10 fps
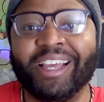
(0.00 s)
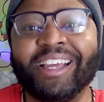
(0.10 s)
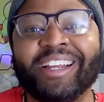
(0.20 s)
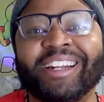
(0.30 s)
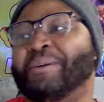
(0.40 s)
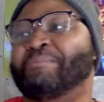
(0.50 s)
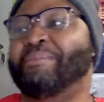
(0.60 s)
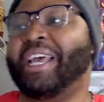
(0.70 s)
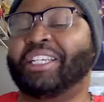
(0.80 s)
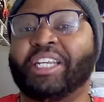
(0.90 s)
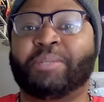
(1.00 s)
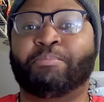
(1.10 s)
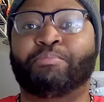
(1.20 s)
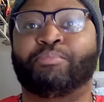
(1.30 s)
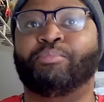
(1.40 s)
And
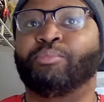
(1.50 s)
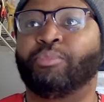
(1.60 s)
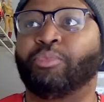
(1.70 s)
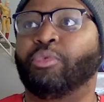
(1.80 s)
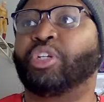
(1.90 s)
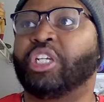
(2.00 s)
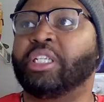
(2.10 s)
she's